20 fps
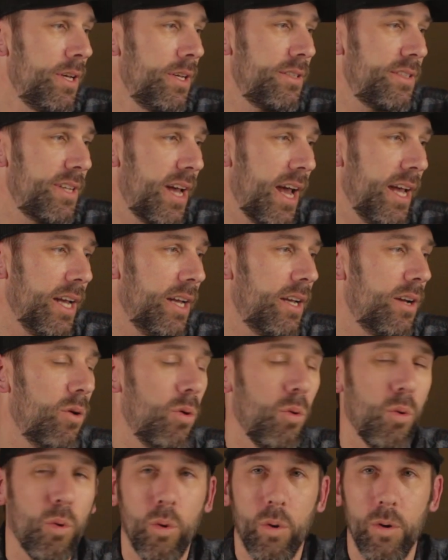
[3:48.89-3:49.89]
tank
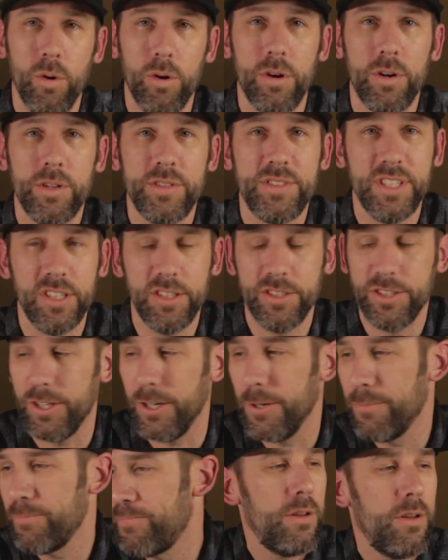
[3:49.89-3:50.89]
or
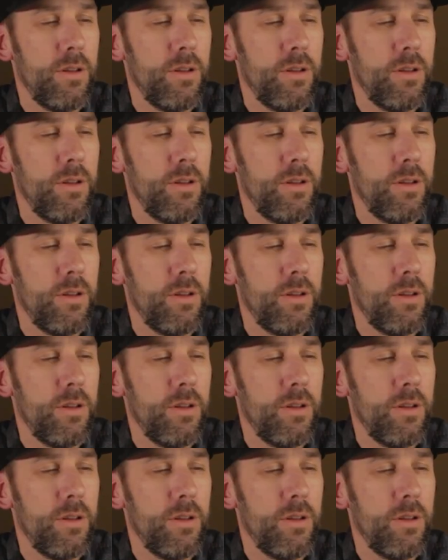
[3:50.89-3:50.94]
cylinder.